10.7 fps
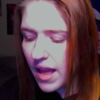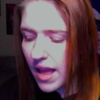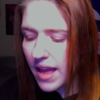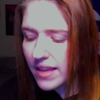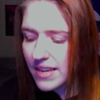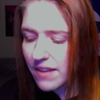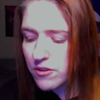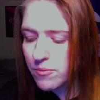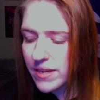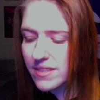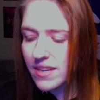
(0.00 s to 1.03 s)
And after
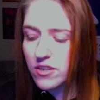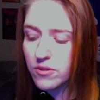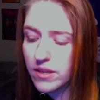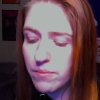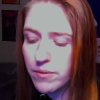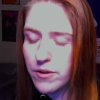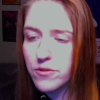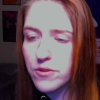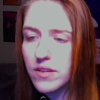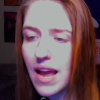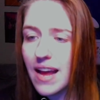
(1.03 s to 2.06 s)
being sexually abused
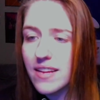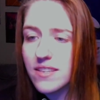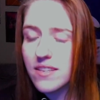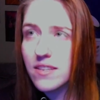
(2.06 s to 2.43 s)
as